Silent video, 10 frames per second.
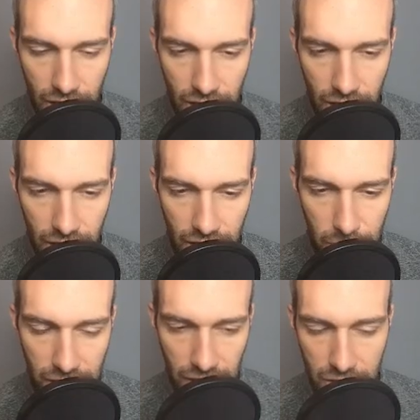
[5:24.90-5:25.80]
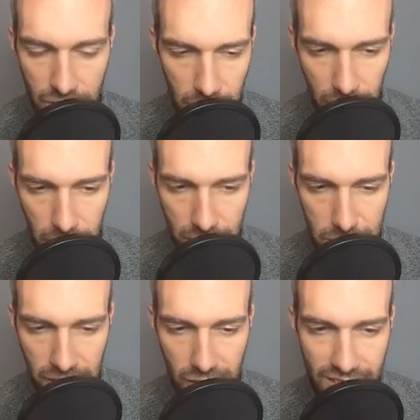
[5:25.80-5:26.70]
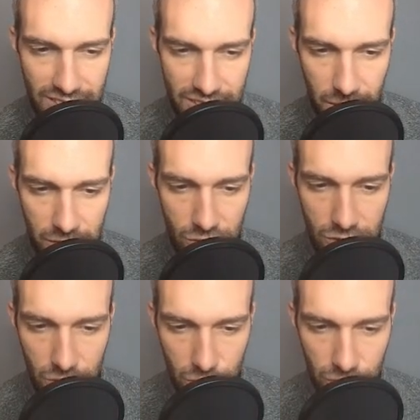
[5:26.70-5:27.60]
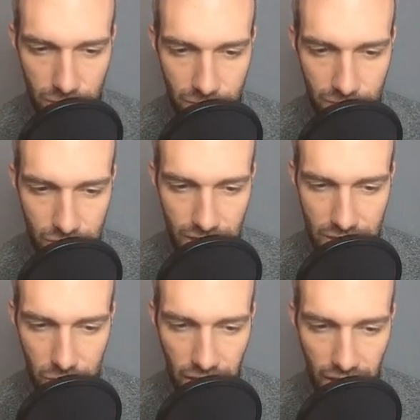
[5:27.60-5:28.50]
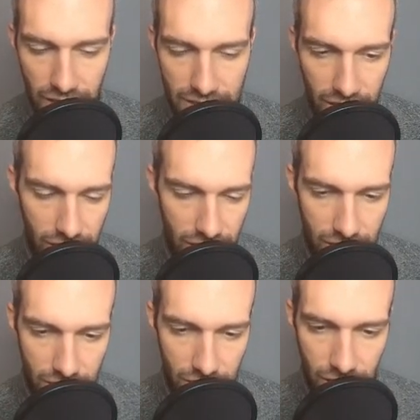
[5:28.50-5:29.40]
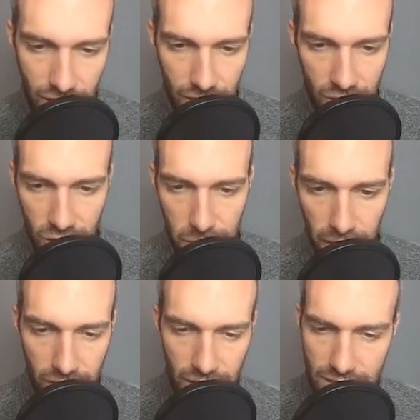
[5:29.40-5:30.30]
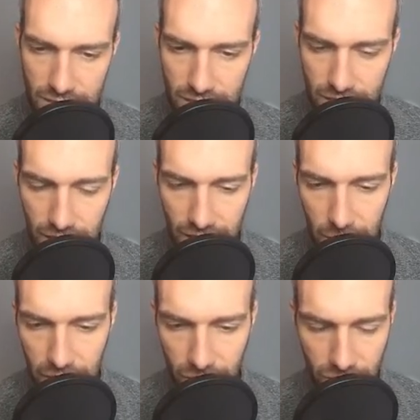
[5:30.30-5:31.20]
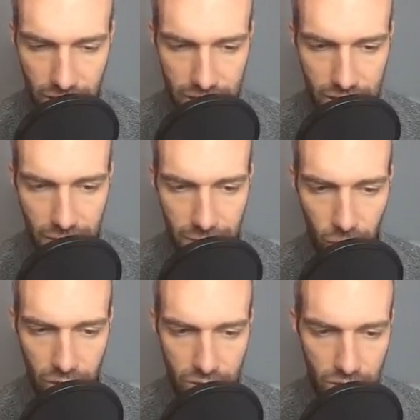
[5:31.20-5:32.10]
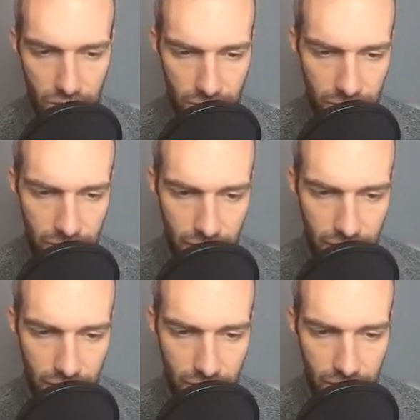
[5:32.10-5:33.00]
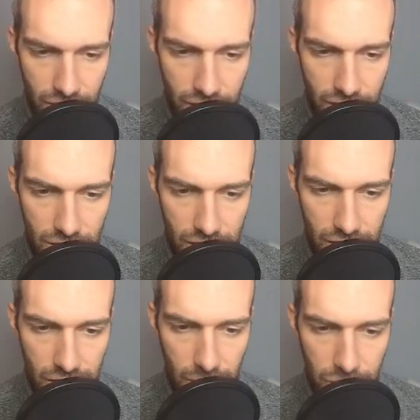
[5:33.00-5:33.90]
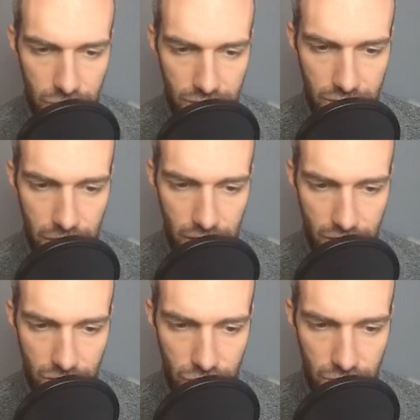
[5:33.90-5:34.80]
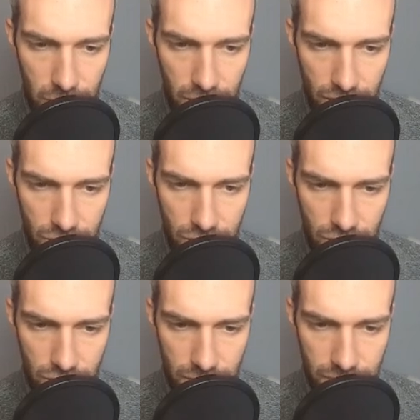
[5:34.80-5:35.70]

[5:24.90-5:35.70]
But the other time I got punished by grass, this time is just neutral. So that's okay, because now I can Earth Power this, and then I got my own Clodsire for it. So this will likely grab a shield, but I'll chip here too.